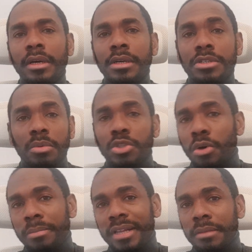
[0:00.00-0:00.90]
So we
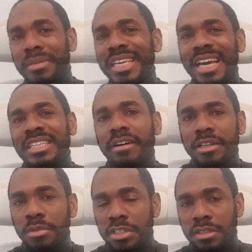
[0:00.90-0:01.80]
talk about the PK
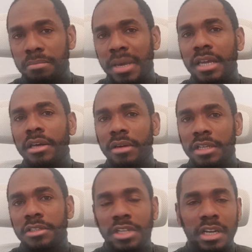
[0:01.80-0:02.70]
diet, which is the
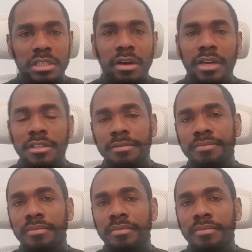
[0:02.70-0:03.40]
paleo-ketogenic diet.